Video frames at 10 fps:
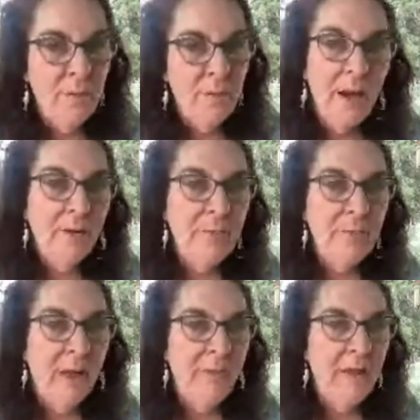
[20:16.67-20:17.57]
and
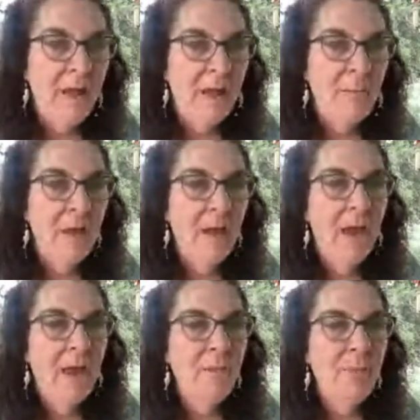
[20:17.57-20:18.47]
putting them into your
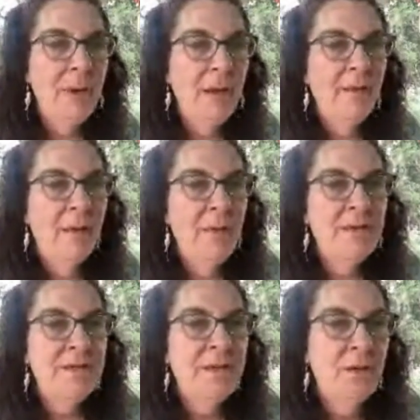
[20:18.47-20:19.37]
life, and